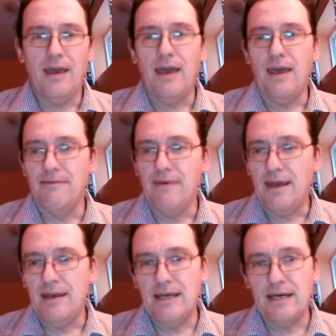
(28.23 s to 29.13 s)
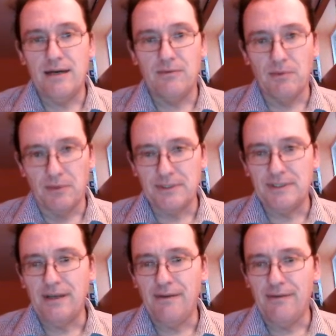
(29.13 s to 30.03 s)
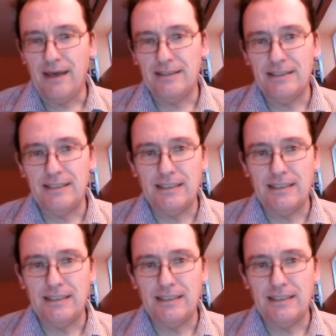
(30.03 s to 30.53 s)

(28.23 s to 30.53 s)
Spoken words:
And then we will see that